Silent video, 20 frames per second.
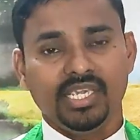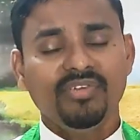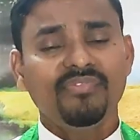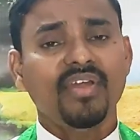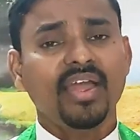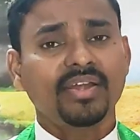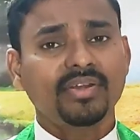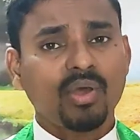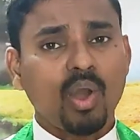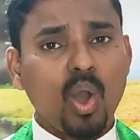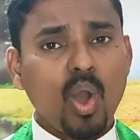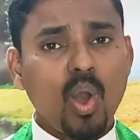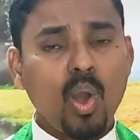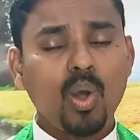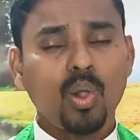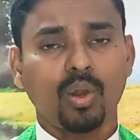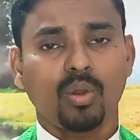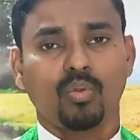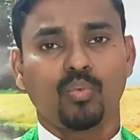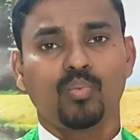If at
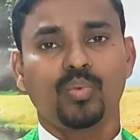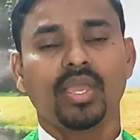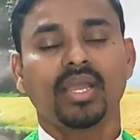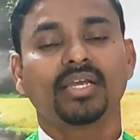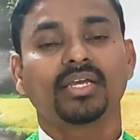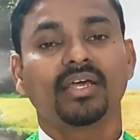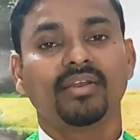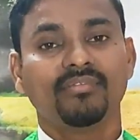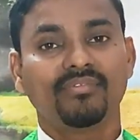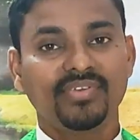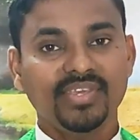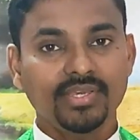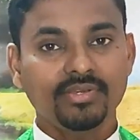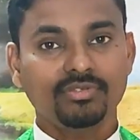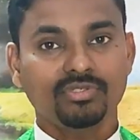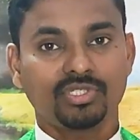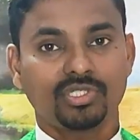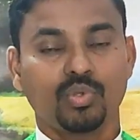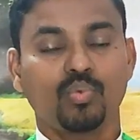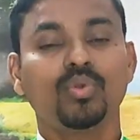all we are
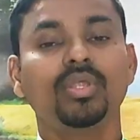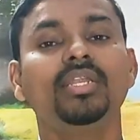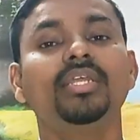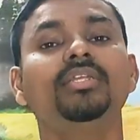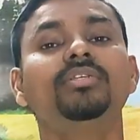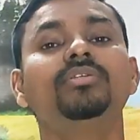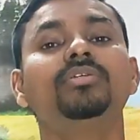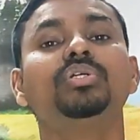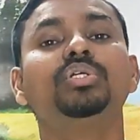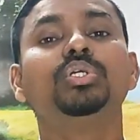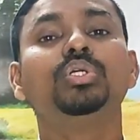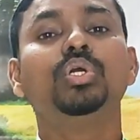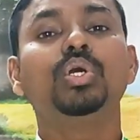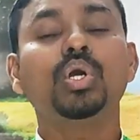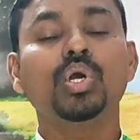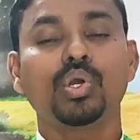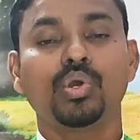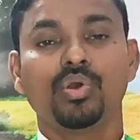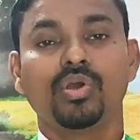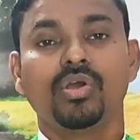confused, we need to
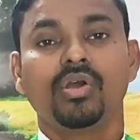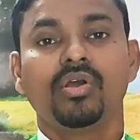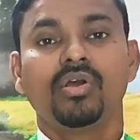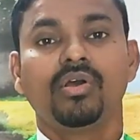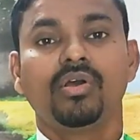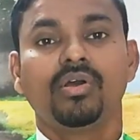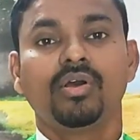go